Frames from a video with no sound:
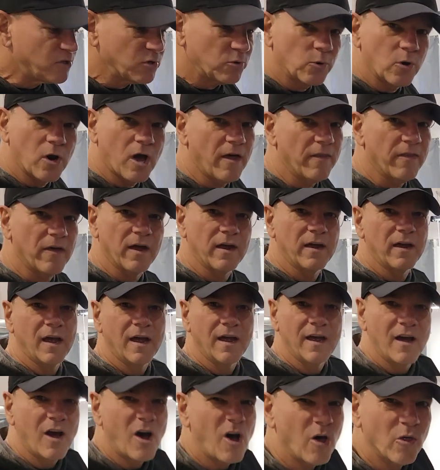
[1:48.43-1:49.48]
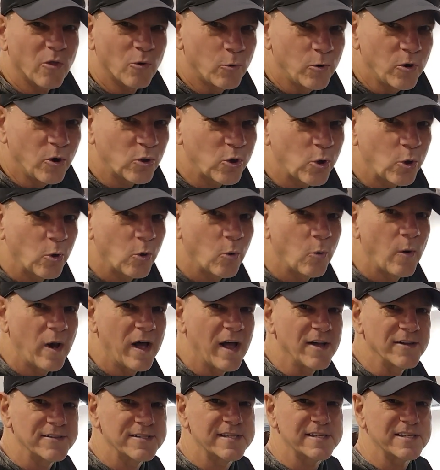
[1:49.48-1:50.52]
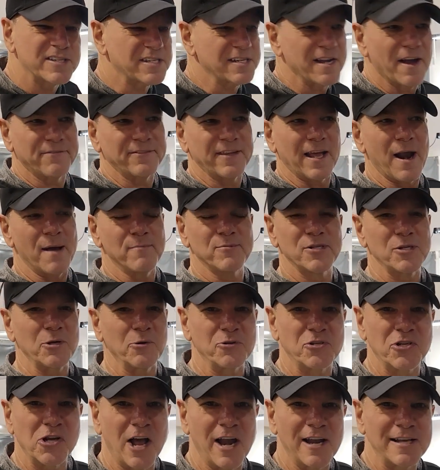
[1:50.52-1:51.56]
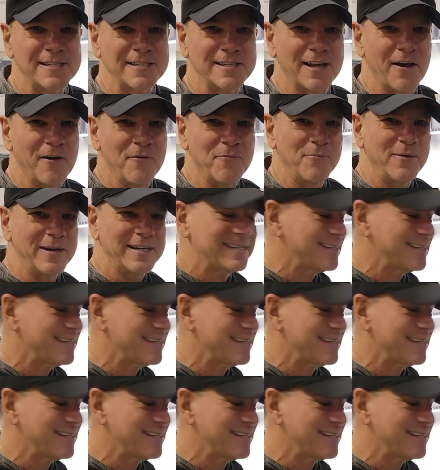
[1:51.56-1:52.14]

doing all the all the real cool welds, the stuff that I'm so jealous of. But